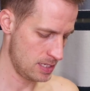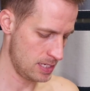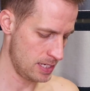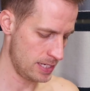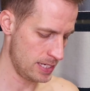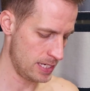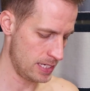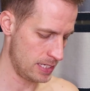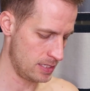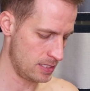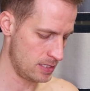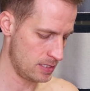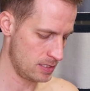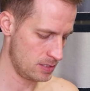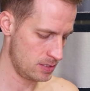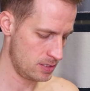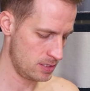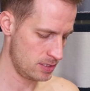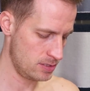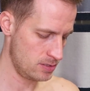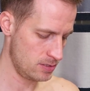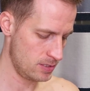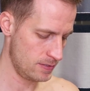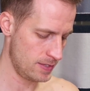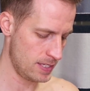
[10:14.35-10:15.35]
again,
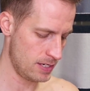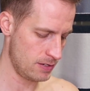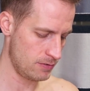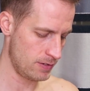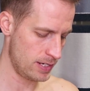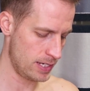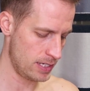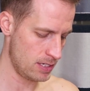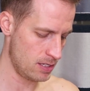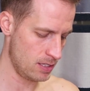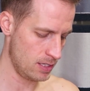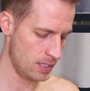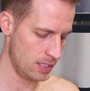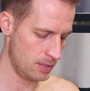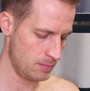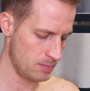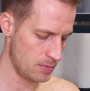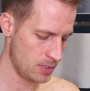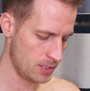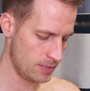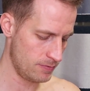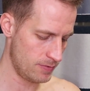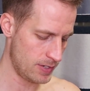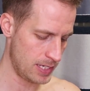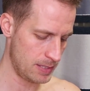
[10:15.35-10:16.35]
just sort of that retinol and the
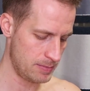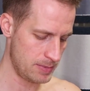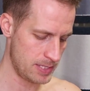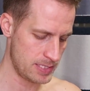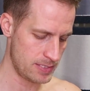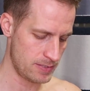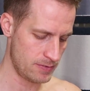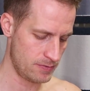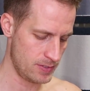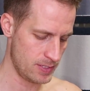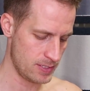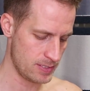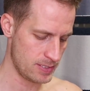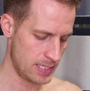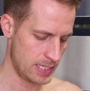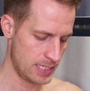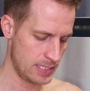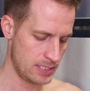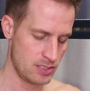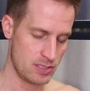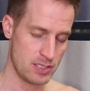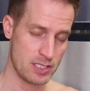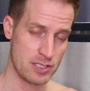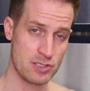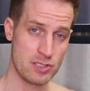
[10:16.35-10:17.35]
multivitamins, it feels like
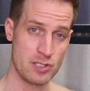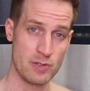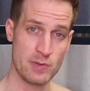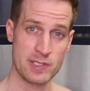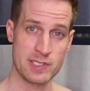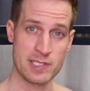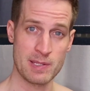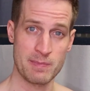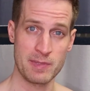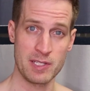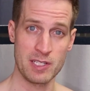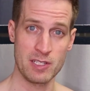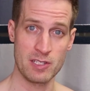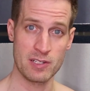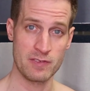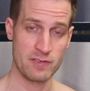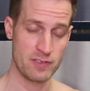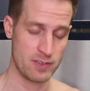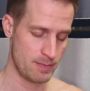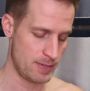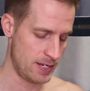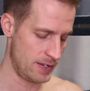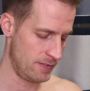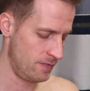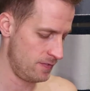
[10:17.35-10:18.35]
it's doing something good
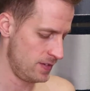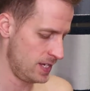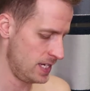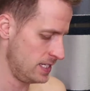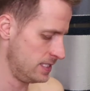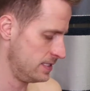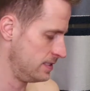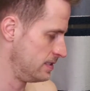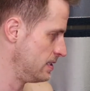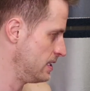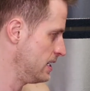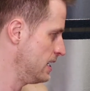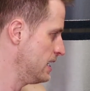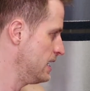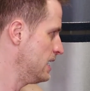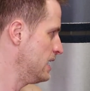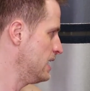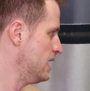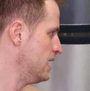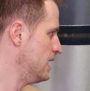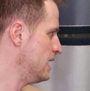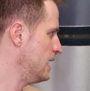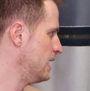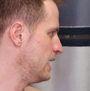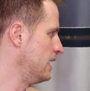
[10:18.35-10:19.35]
for my face.
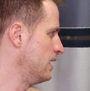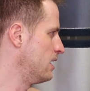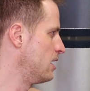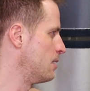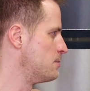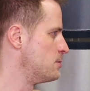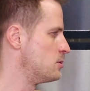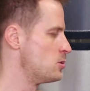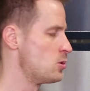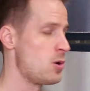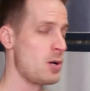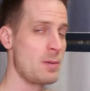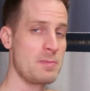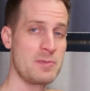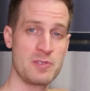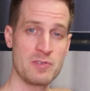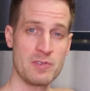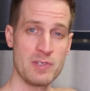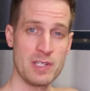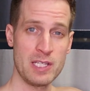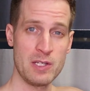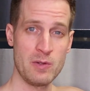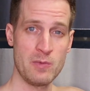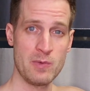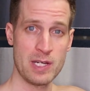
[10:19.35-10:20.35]
It absorbs
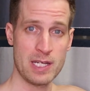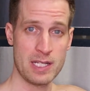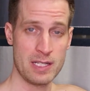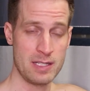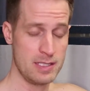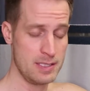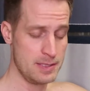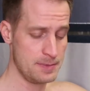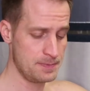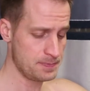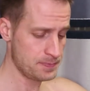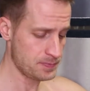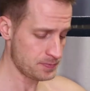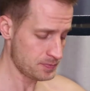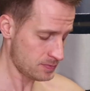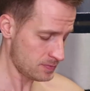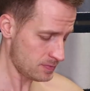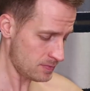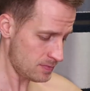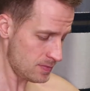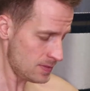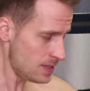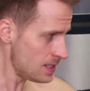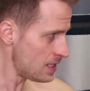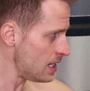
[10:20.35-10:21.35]
really well.
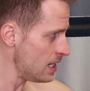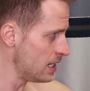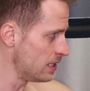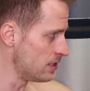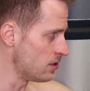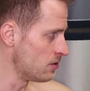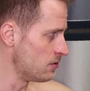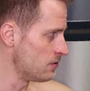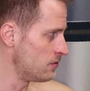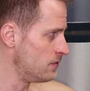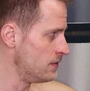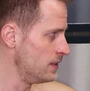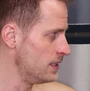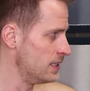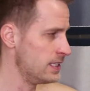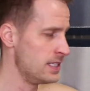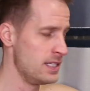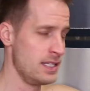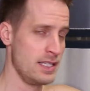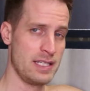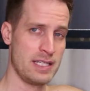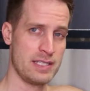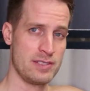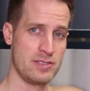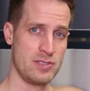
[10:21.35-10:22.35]
I don't feel
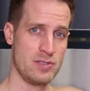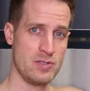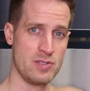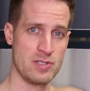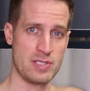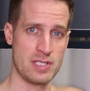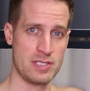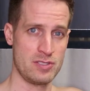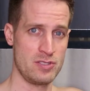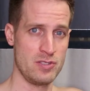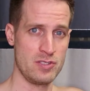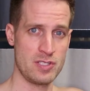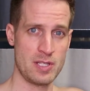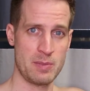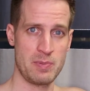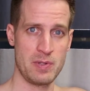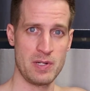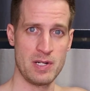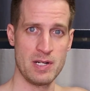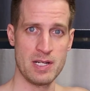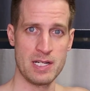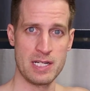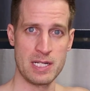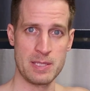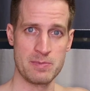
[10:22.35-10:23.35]
it as soon as I put
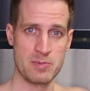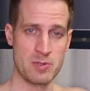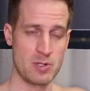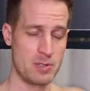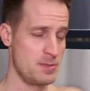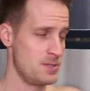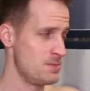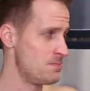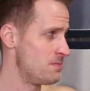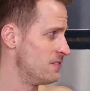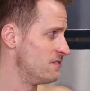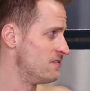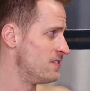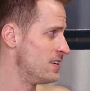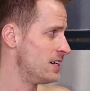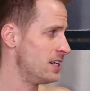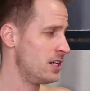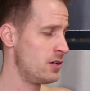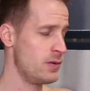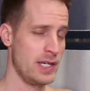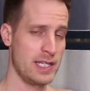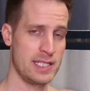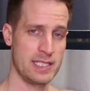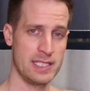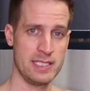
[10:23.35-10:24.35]
it on. It absorbs very
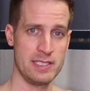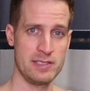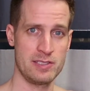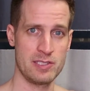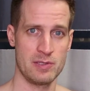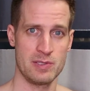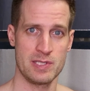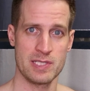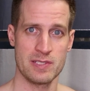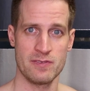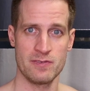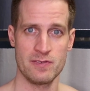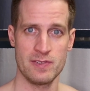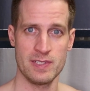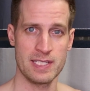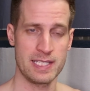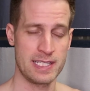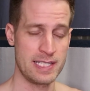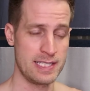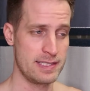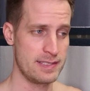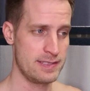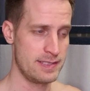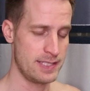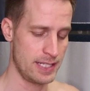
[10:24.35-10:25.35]
quickly, so it doesn't feel
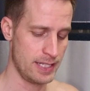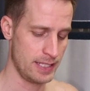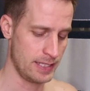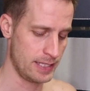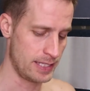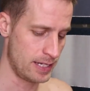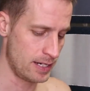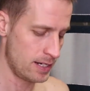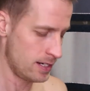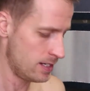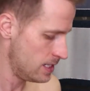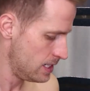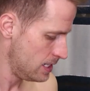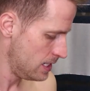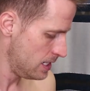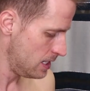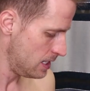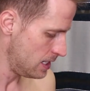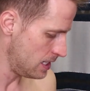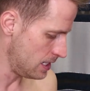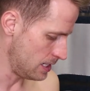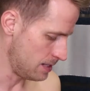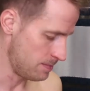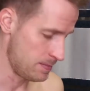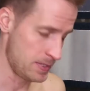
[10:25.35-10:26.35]
like it's sitting there,
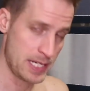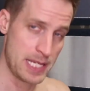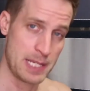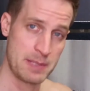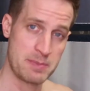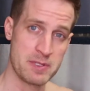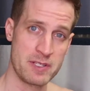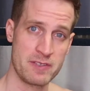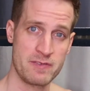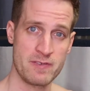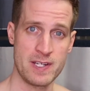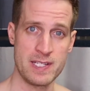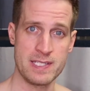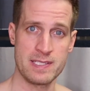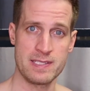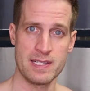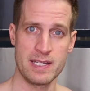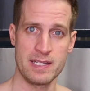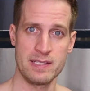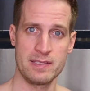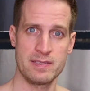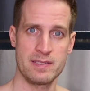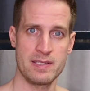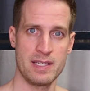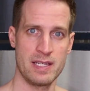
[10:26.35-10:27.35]
and keeps my face
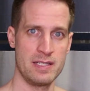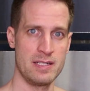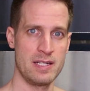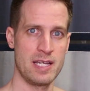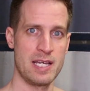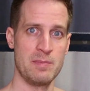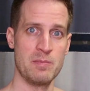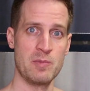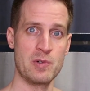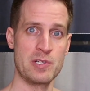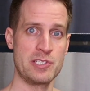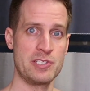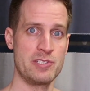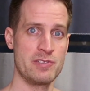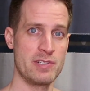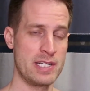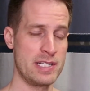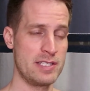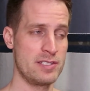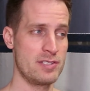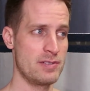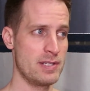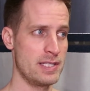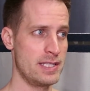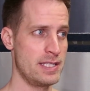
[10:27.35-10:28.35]
nice and
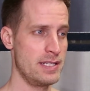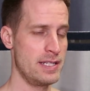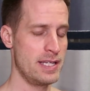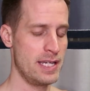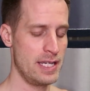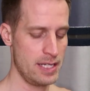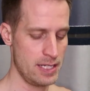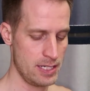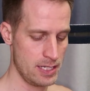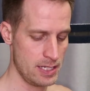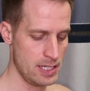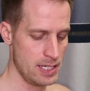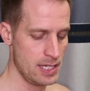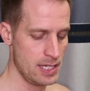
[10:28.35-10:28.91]
moisturized throughout the day.